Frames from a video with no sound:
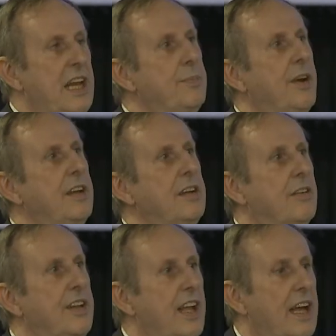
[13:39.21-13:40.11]
Anybody can
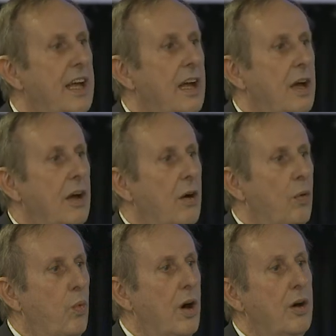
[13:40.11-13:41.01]
go in there
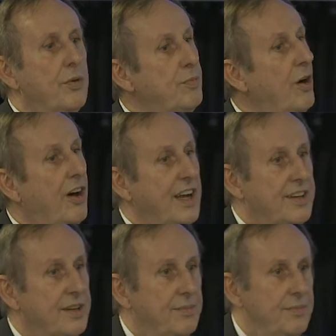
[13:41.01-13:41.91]

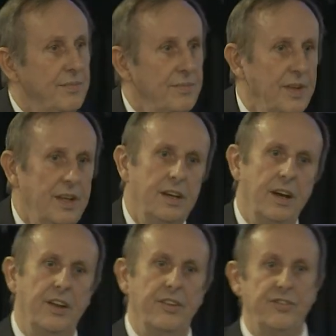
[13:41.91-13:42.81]
worldwide.
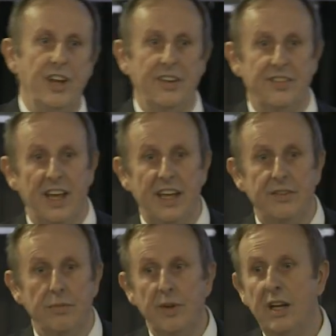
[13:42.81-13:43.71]
And as Jack
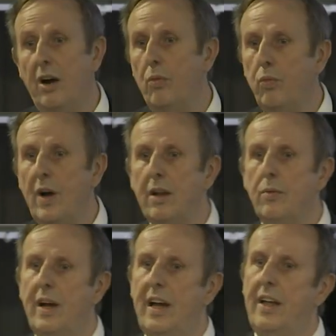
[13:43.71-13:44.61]
said, we are well
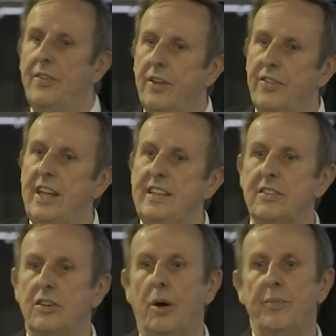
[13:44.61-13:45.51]
aware that
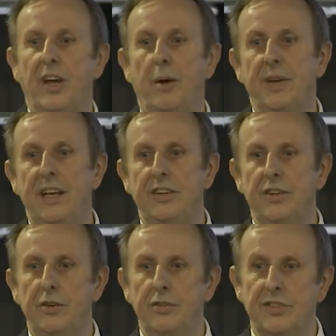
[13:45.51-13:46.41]
these COPs are being
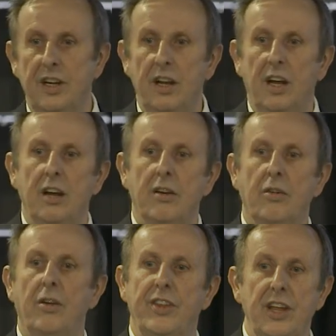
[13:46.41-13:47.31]
used
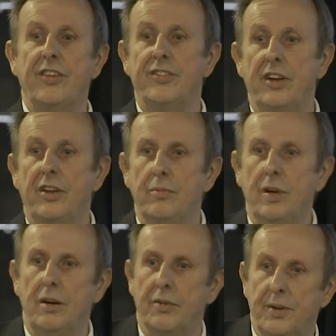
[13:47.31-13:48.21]
the other side of the
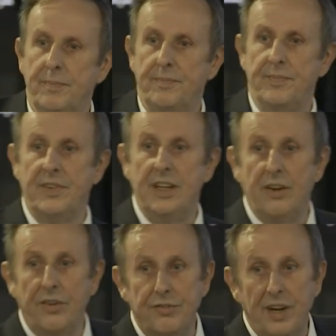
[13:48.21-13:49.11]
world,
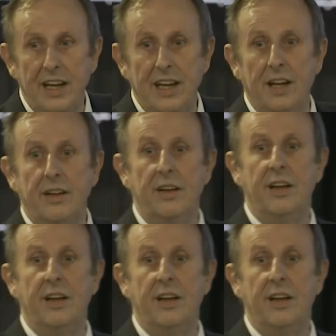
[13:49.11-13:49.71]
in Australia.